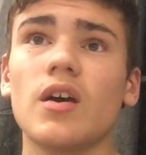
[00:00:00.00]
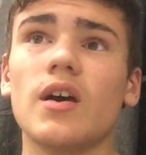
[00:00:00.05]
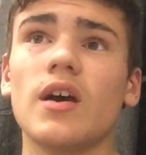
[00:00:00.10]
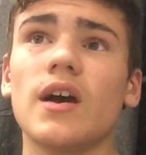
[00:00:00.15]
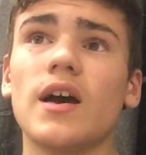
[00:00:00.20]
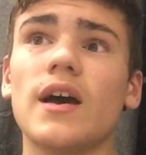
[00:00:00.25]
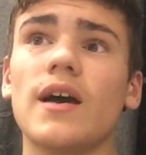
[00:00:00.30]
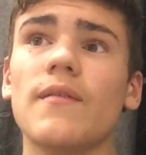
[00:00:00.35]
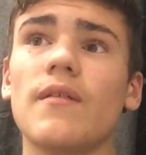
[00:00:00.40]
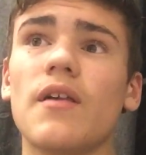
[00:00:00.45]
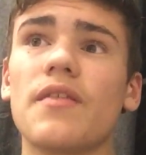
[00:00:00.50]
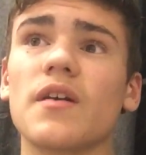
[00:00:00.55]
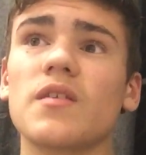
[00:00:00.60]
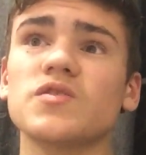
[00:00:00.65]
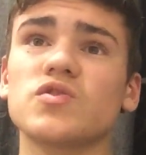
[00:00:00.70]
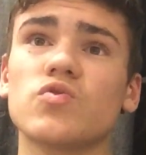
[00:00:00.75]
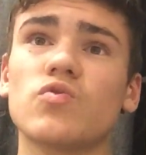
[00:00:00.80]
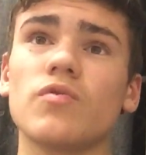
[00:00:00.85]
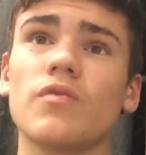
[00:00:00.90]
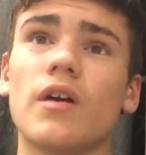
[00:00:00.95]
I
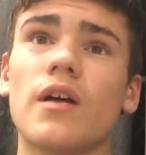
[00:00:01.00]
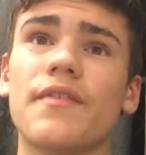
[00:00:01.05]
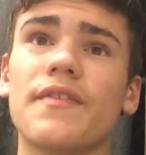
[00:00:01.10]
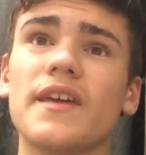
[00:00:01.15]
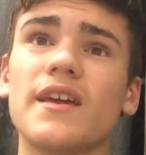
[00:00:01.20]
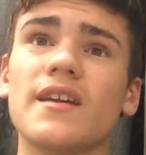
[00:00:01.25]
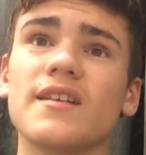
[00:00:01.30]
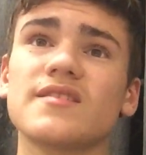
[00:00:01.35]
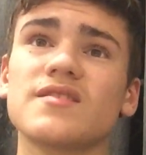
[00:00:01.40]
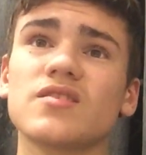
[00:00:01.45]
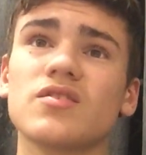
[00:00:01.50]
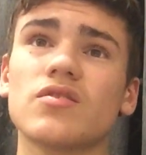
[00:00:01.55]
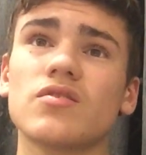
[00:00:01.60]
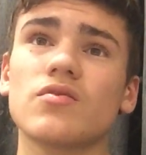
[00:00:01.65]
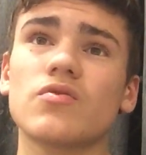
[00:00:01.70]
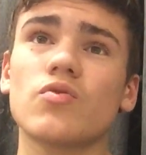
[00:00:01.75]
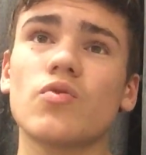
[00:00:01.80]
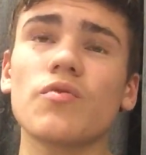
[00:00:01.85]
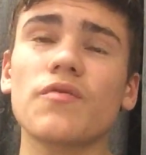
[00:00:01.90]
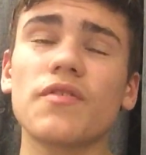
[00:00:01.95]
think it's good. I think it's a
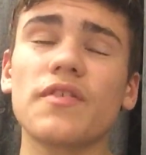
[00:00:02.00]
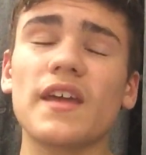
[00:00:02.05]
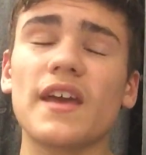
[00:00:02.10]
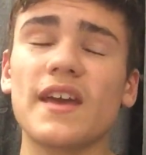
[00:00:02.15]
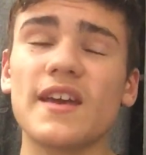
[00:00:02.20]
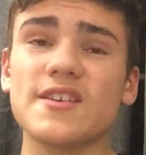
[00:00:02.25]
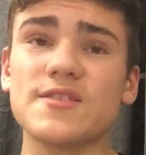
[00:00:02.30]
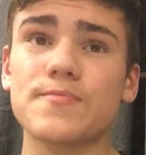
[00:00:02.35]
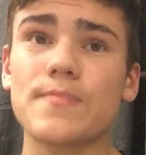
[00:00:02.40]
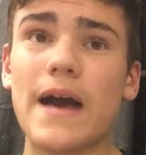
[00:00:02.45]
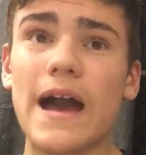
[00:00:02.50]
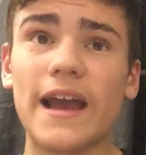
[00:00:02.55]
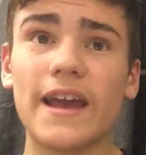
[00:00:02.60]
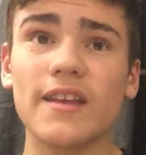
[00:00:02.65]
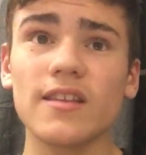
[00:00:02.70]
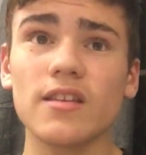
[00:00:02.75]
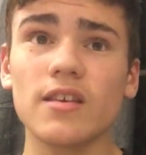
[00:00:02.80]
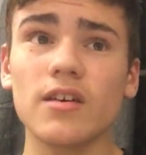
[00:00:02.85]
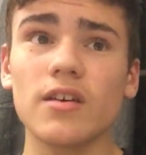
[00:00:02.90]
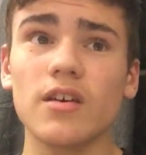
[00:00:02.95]
good thing he's
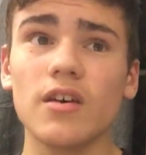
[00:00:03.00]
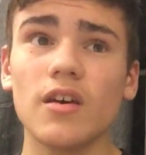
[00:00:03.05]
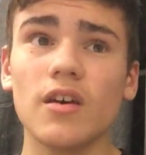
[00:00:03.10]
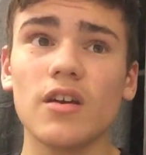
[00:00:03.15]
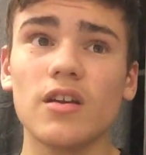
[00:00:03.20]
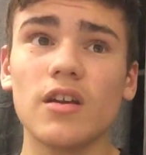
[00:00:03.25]
back in the